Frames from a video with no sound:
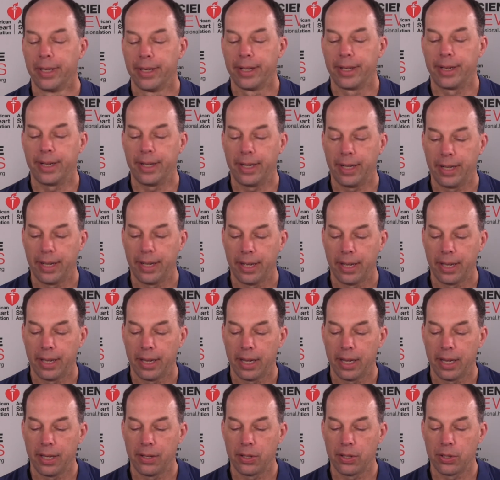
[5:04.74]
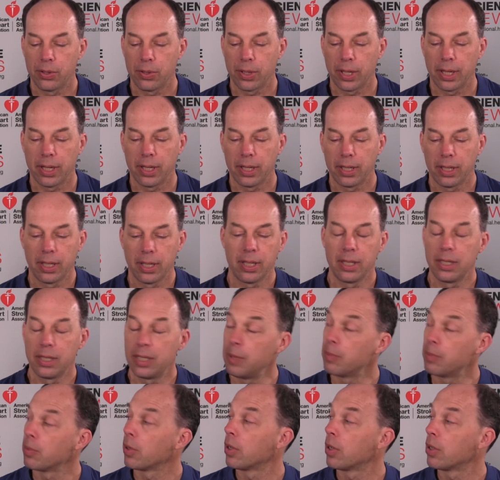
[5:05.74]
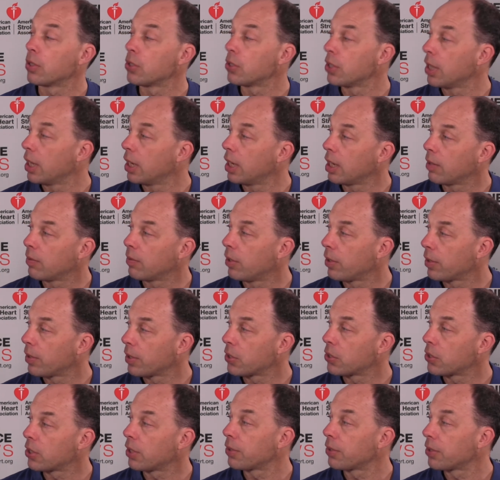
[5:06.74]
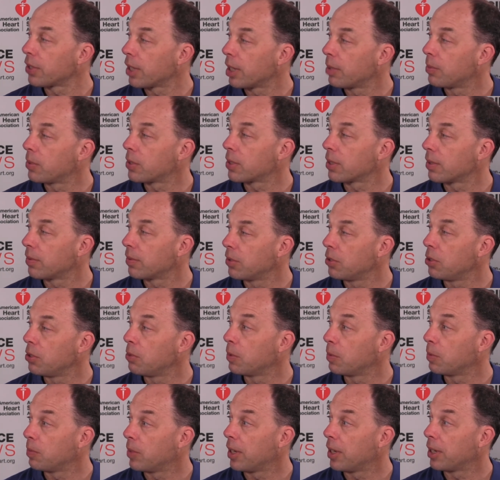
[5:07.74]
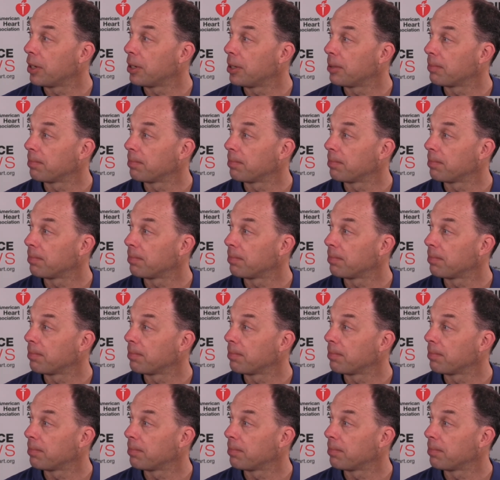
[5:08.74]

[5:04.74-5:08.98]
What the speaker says: and to try to get a deeper understanding of all the cell types of the human body.